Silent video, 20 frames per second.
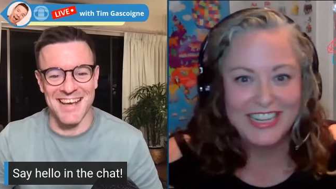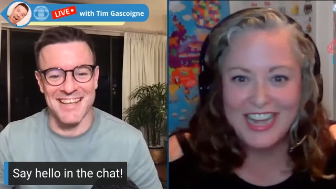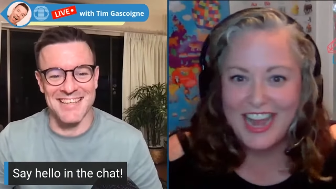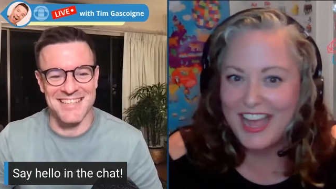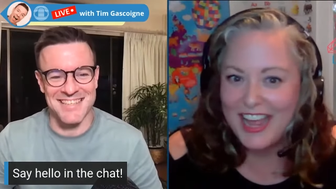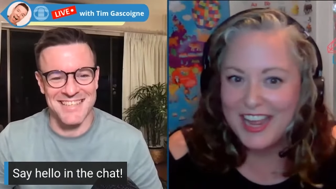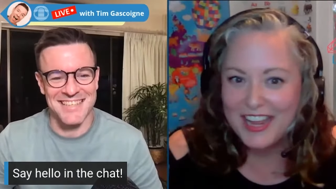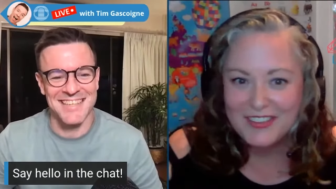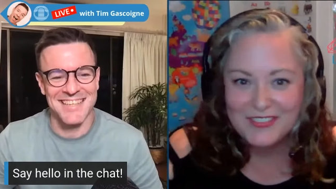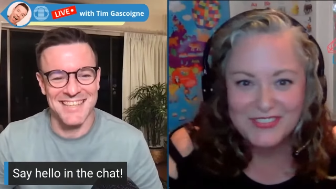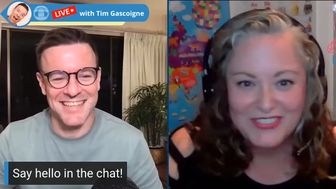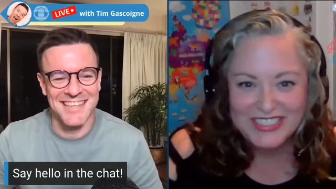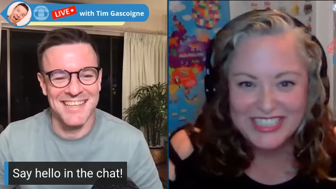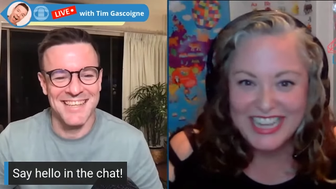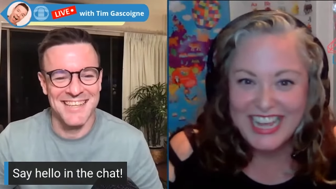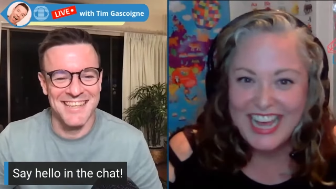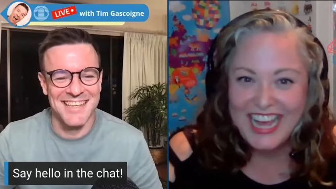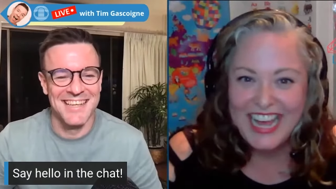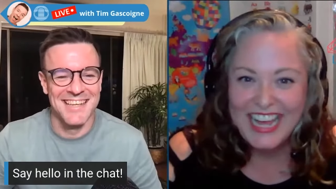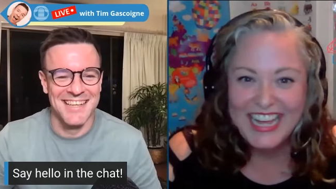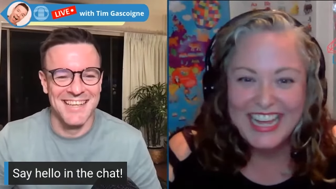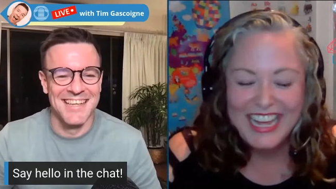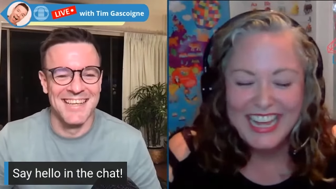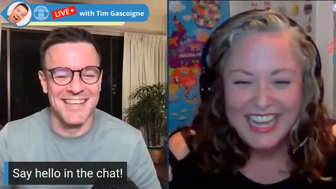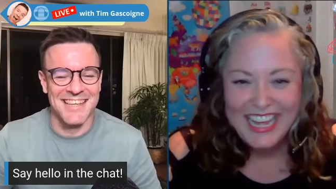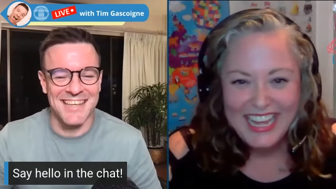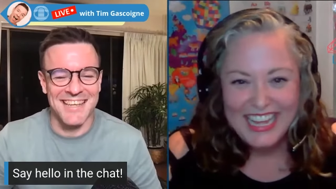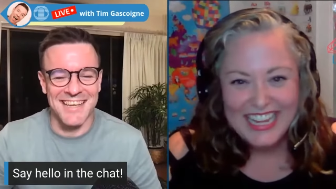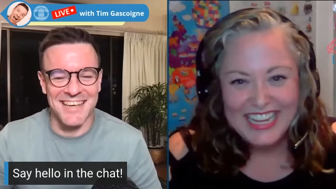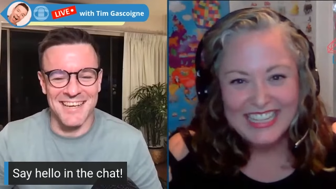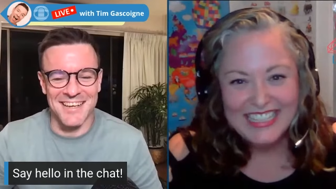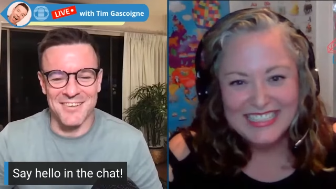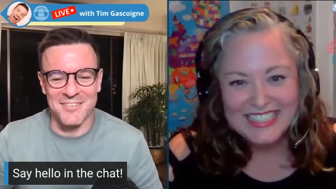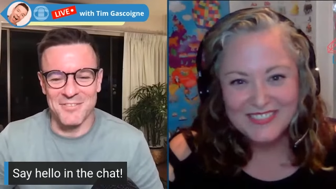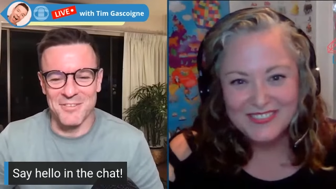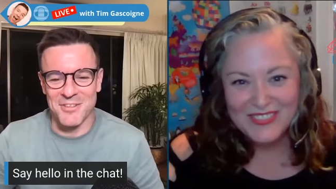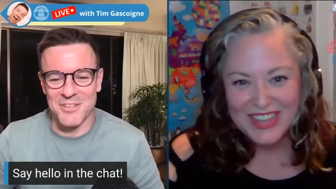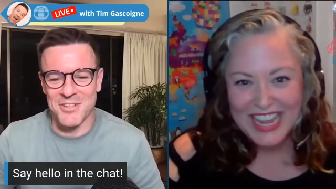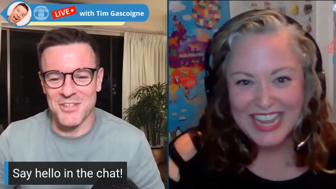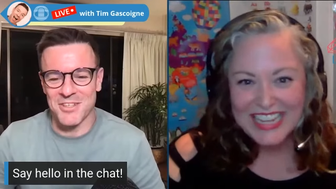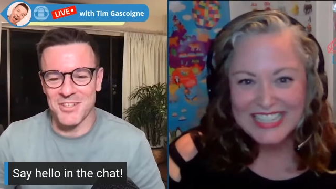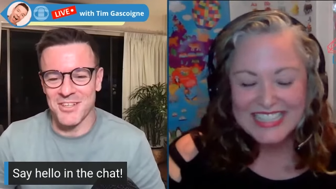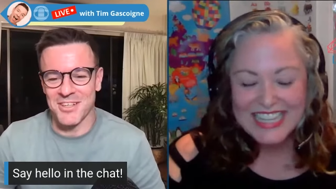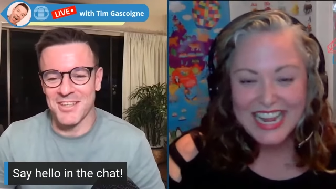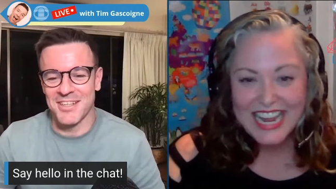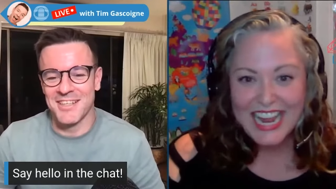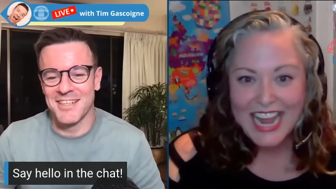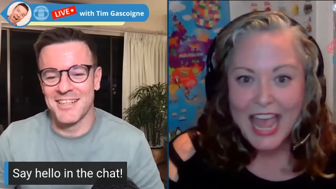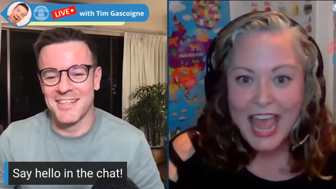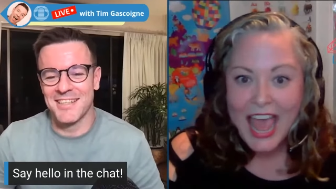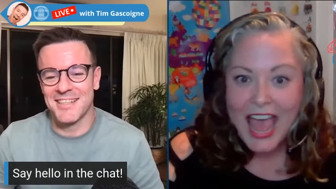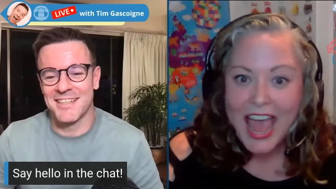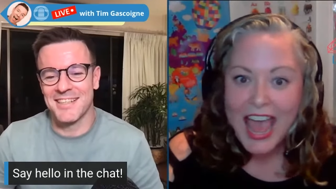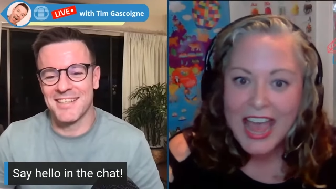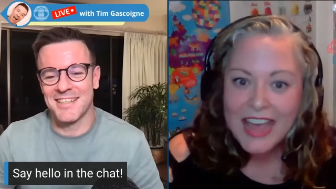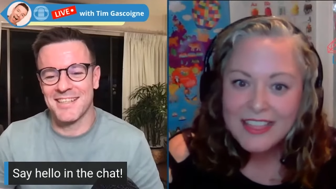Speaker 1: yeah. type. Yeah, yeah, it's amazing, sure.